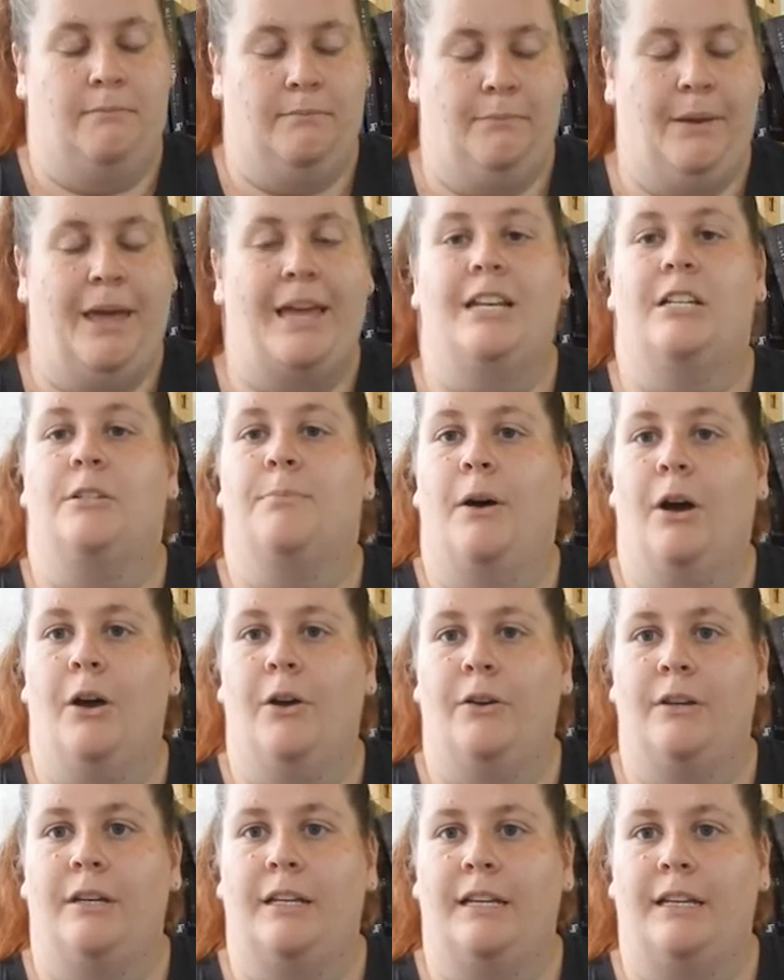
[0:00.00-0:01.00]
Paige
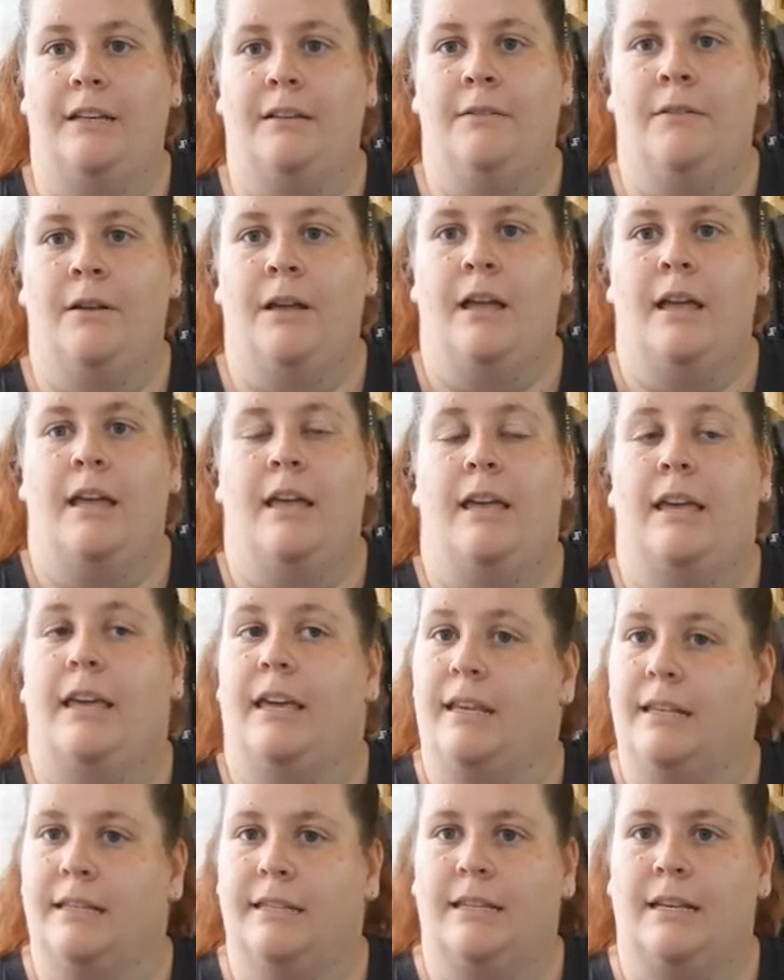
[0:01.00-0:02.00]
Mahoney
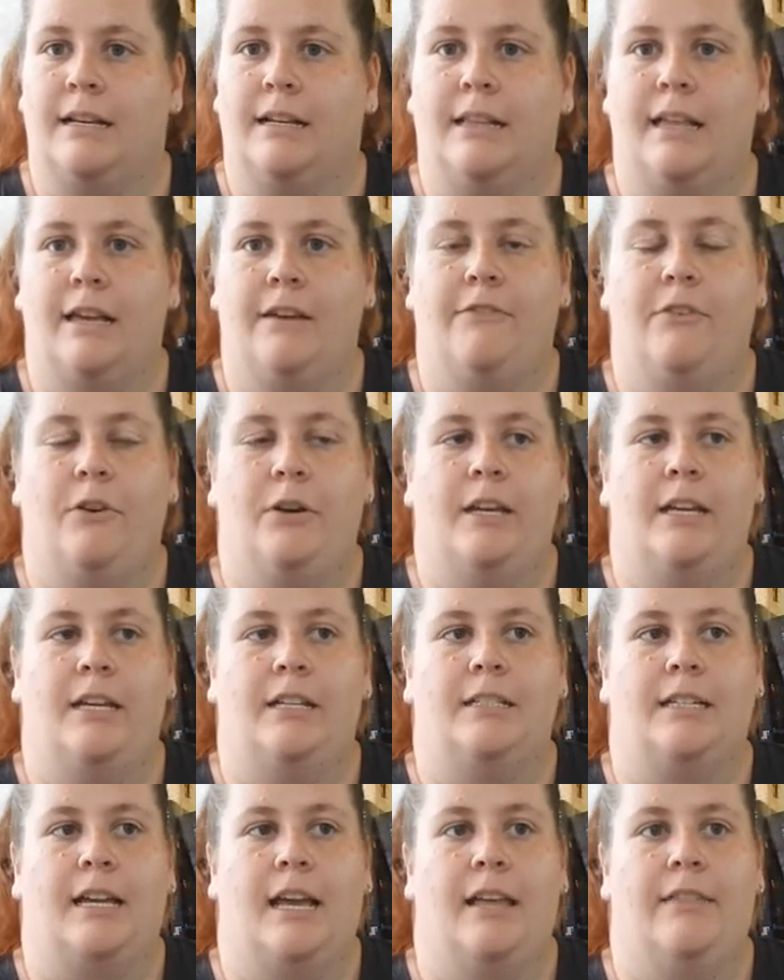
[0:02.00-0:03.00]
is a
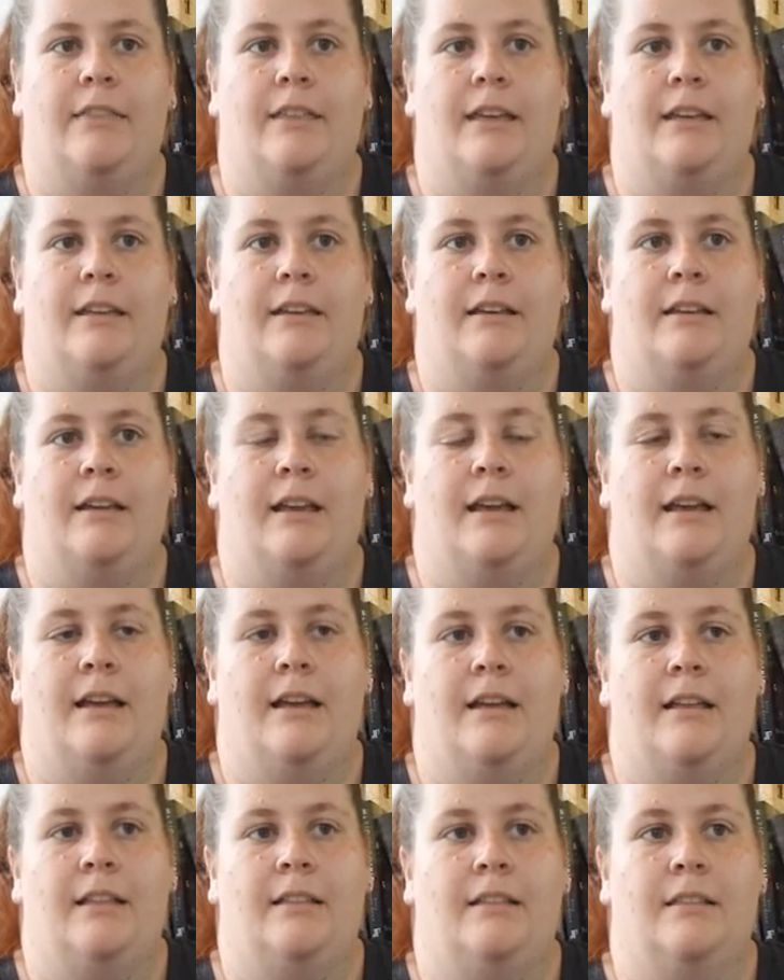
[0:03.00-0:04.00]
clairvoyant, and then
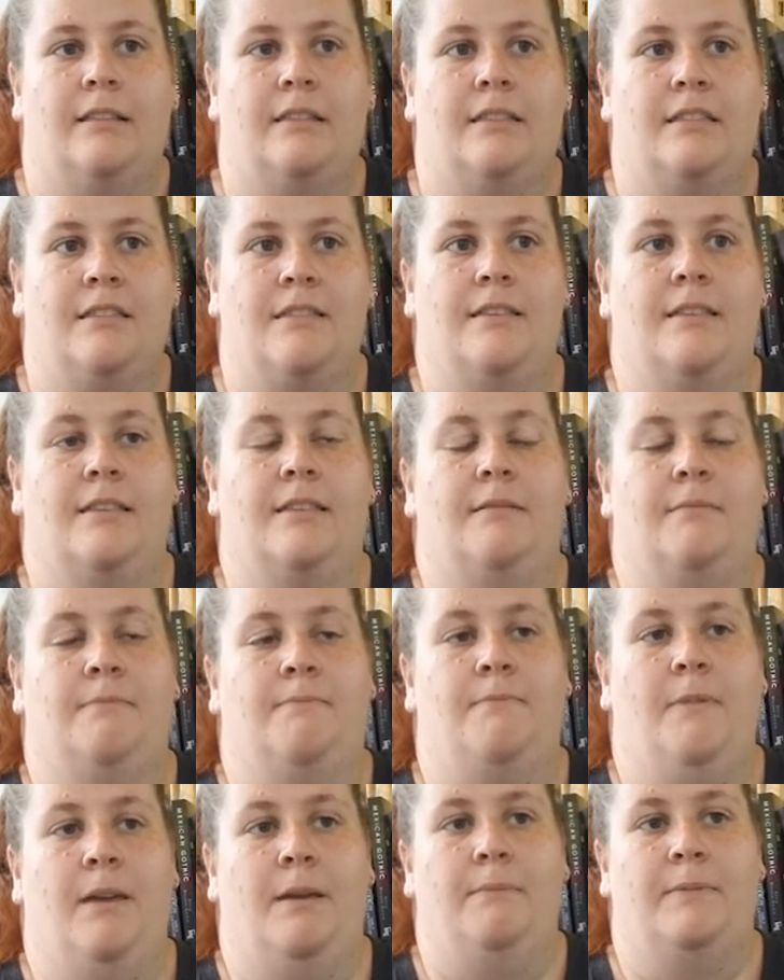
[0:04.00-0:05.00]

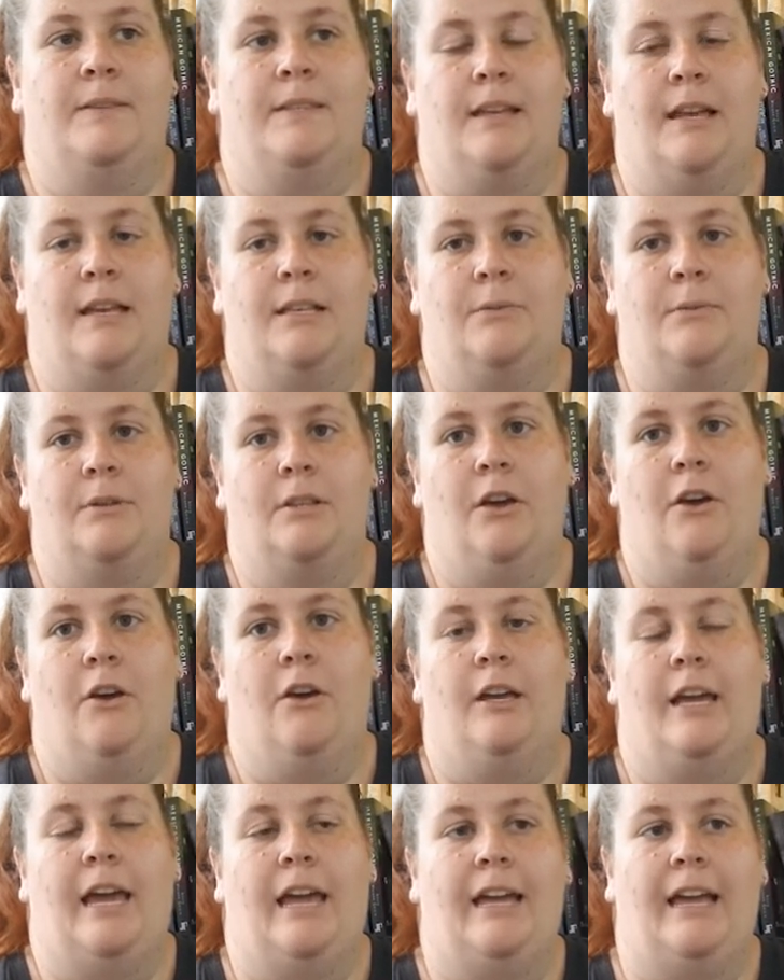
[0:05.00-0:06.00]
it starts with
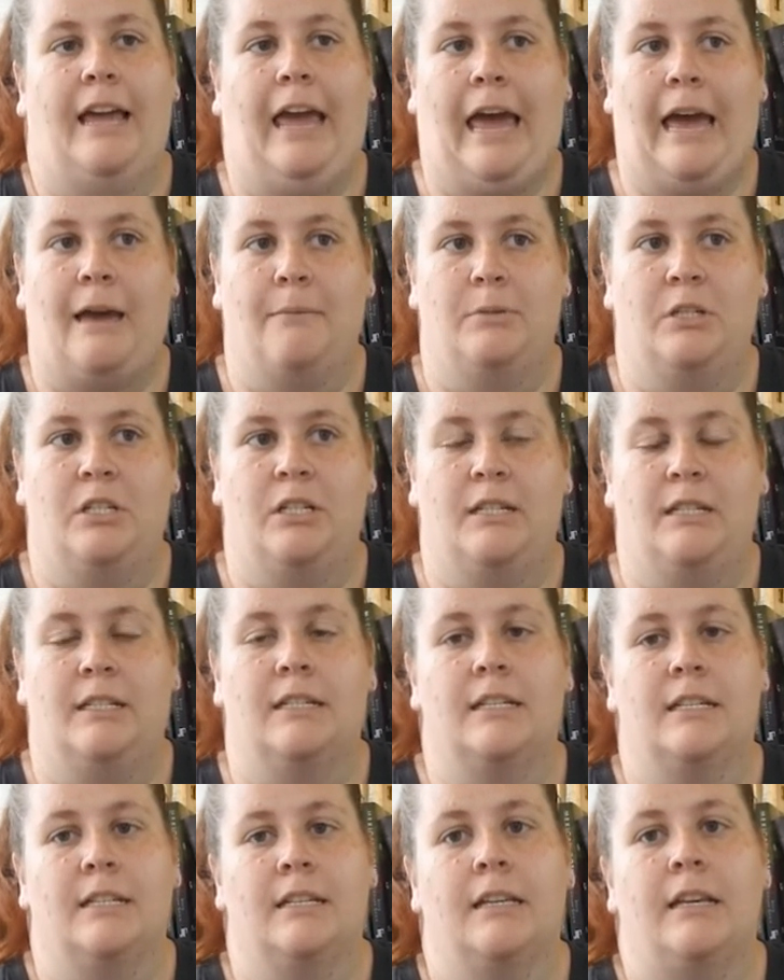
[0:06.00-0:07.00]
her getting
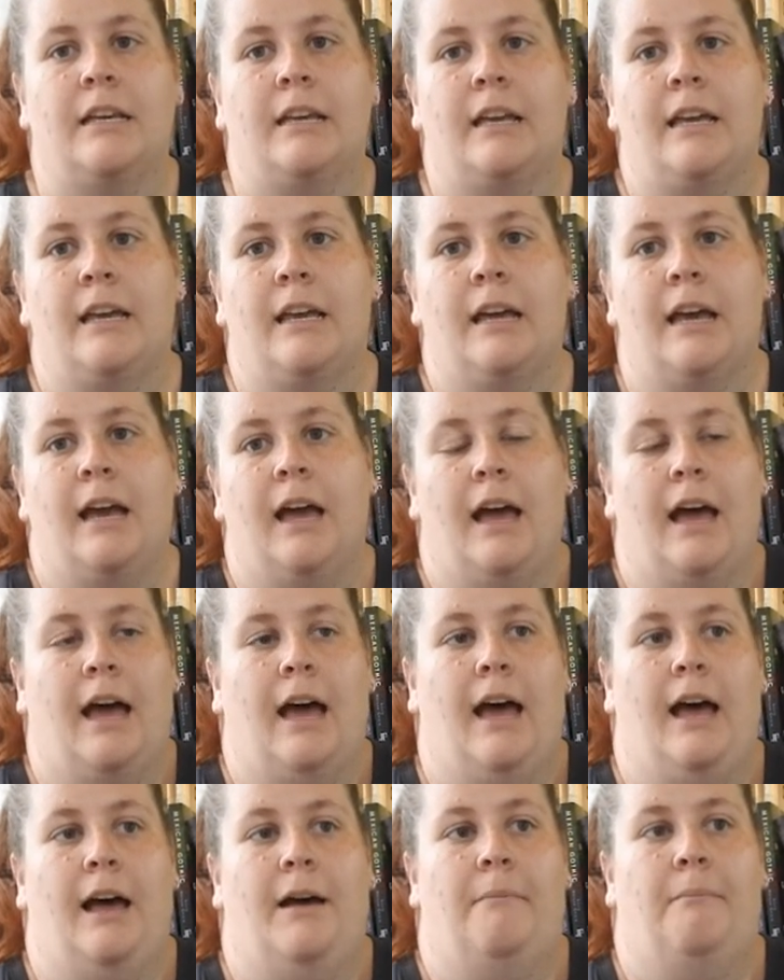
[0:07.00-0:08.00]
captured,
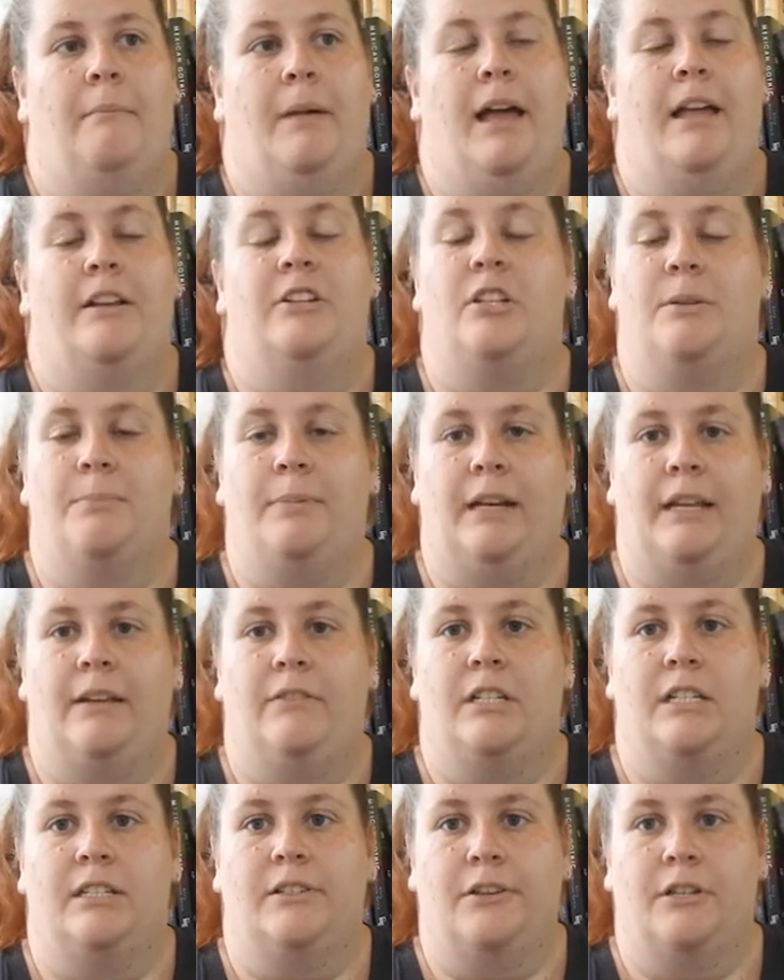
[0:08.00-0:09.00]
and she believes
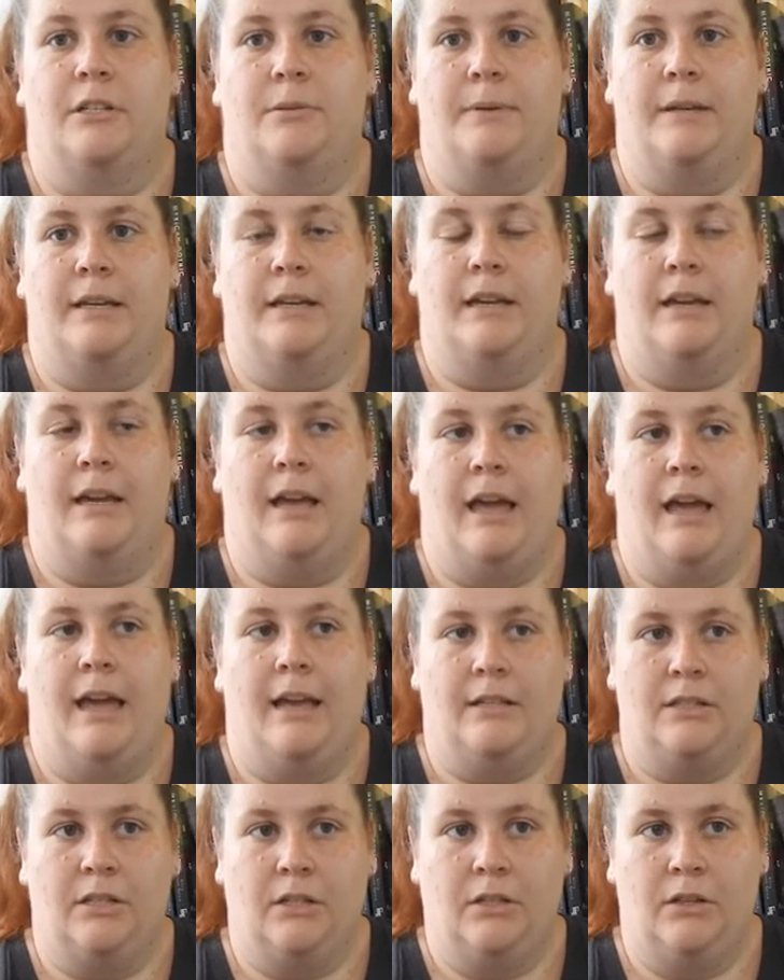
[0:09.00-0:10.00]
she's going to be
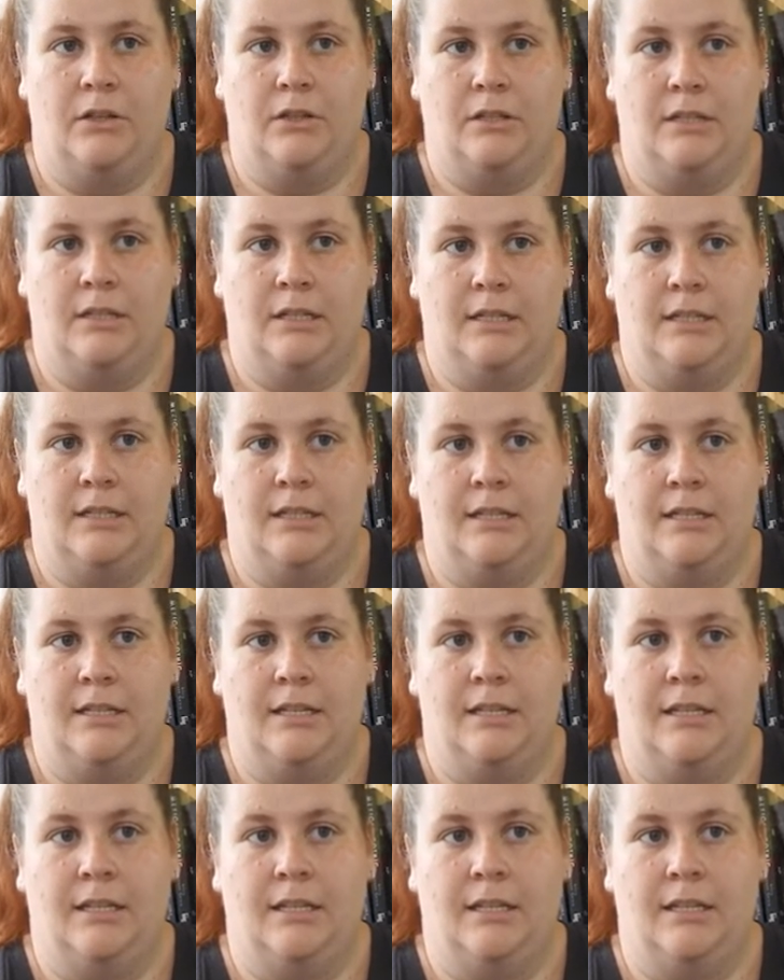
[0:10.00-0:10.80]
executed,